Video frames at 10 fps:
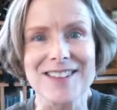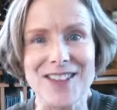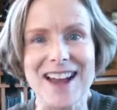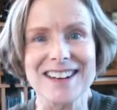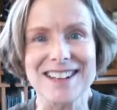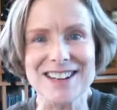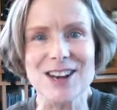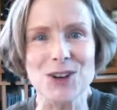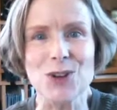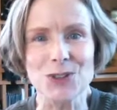that
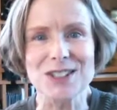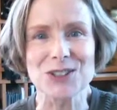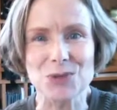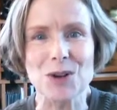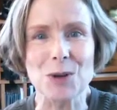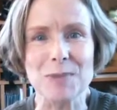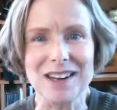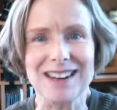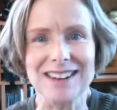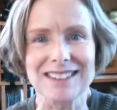innate wholeness and
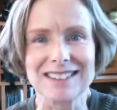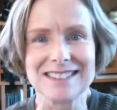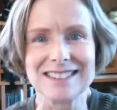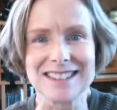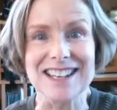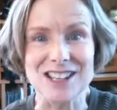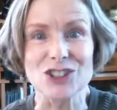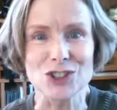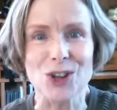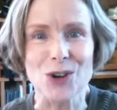well-being is
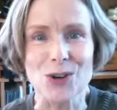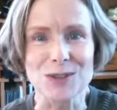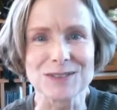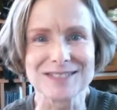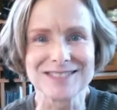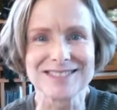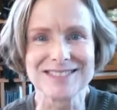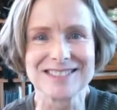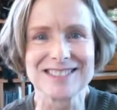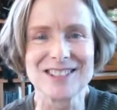so.
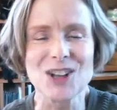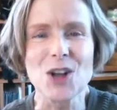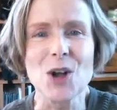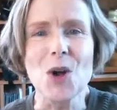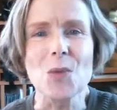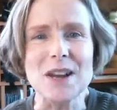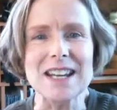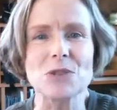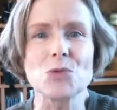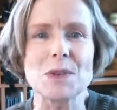We
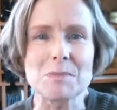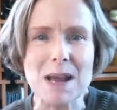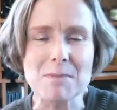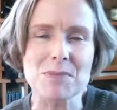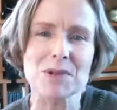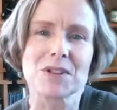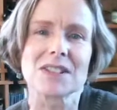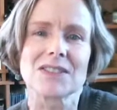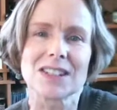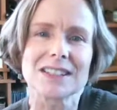can remember
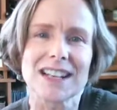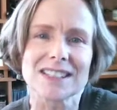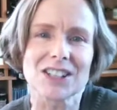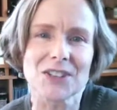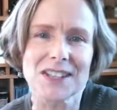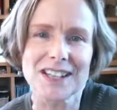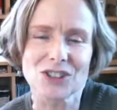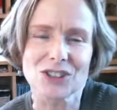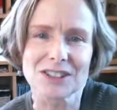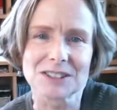that that's our
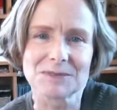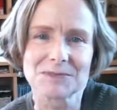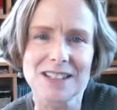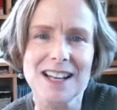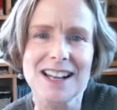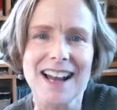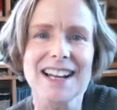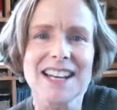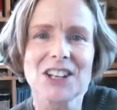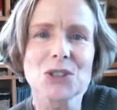nature.
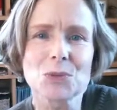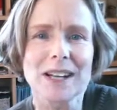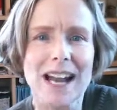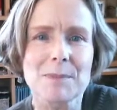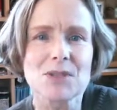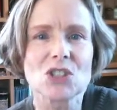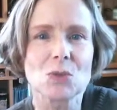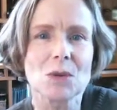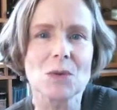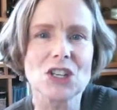And here's what happens
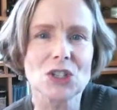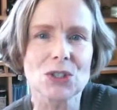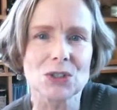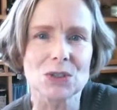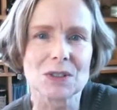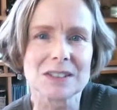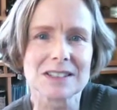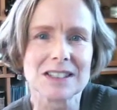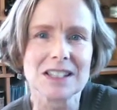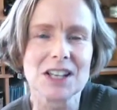when we do.
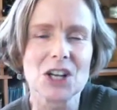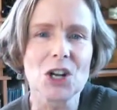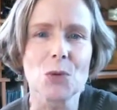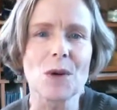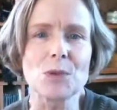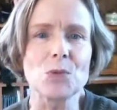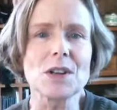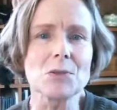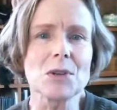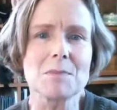When
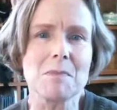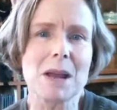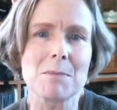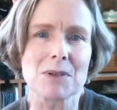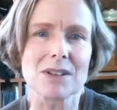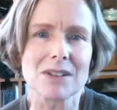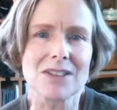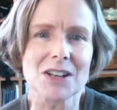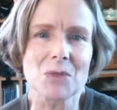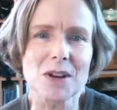we remember
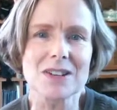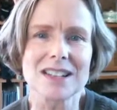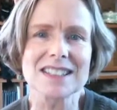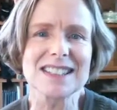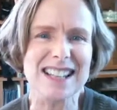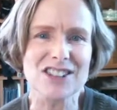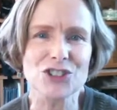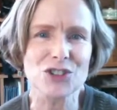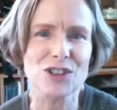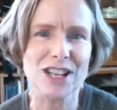that we're
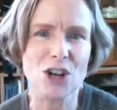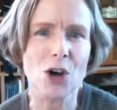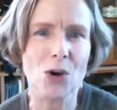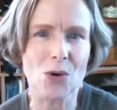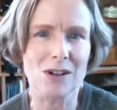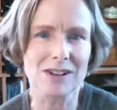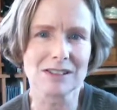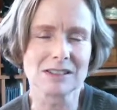essentially whole,